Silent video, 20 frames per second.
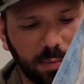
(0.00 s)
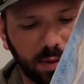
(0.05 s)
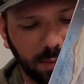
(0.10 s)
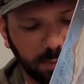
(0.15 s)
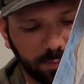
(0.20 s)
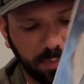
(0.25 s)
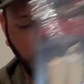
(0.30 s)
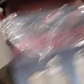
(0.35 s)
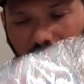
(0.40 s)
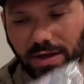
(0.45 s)
going
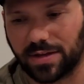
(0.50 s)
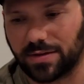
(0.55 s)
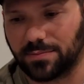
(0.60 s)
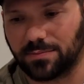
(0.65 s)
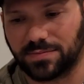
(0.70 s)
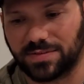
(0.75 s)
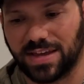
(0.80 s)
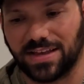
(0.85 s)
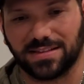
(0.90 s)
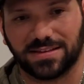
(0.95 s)
to probably
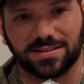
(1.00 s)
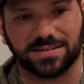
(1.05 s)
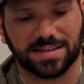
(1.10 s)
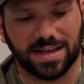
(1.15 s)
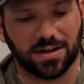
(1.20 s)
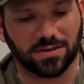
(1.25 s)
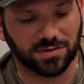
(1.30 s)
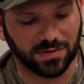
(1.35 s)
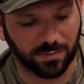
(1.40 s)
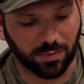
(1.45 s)
take these
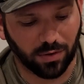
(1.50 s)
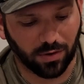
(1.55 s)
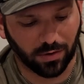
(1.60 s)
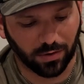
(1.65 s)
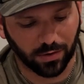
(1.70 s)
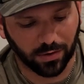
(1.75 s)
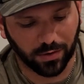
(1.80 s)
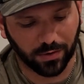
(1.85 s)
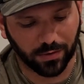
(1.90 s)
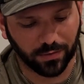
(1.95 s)
out
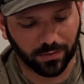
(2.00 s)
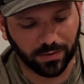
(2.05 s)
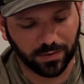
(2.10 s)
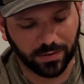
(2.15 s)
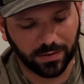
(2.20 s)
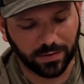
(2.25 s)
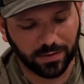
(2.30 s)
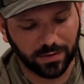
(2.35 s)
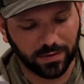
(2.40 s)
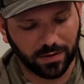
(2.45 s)
tomorrow
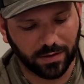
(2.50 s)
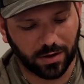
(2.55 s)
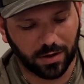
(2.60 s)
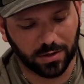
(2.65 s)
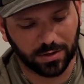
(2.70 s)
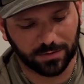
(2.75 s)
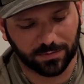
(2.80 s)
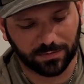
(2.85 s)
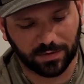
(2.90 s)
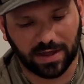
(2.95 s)

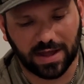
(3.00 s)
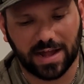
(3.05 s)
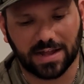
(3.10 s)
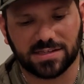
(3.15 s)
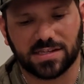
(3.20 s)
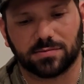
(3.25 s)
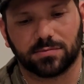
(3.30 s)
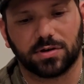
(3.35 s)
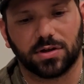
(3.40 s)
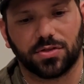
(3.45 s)
on the
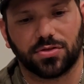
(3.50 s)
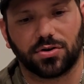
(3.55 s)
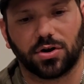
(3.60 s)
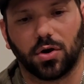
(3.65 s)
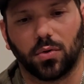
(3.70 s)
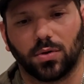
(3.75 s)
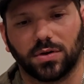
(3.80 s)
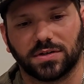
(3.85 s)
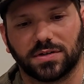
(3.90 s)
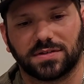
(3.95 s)
flats. I'm going to throw
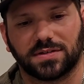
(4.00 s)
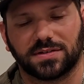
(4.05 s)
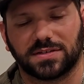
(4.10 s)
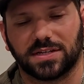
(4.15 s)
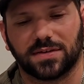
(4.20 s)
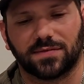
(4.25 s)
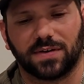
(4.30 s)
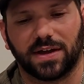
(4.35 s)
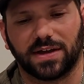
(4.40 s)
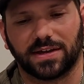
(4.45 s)
one just to see
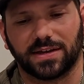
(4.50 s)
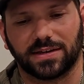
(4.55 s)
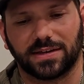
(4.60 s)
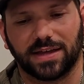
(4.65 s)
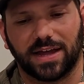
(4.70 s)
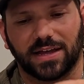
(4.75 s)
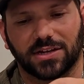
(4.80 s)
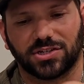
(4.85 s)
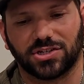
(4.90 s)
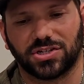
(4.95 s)
if I can
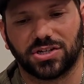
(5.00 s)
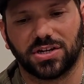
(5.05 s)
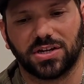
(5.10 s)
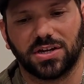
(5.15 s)
catch